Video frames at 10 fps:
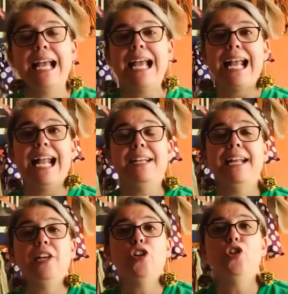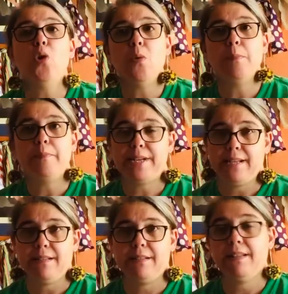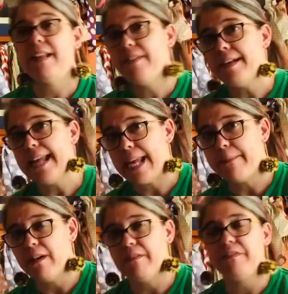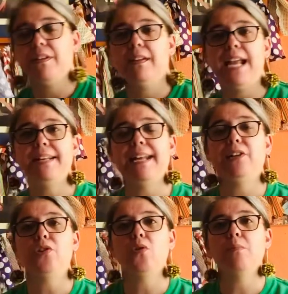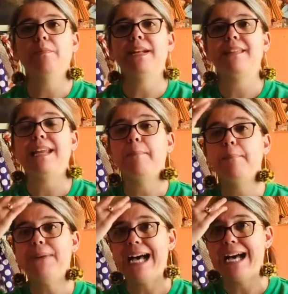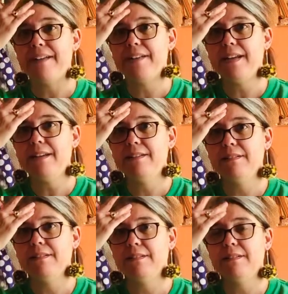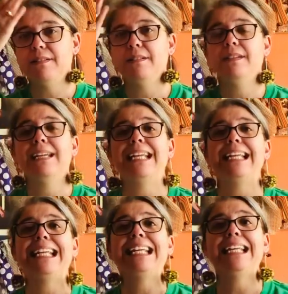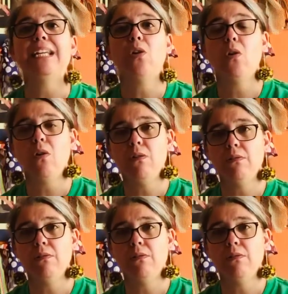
En el nombre, in the name of, en el nombre del Padre, Hijo,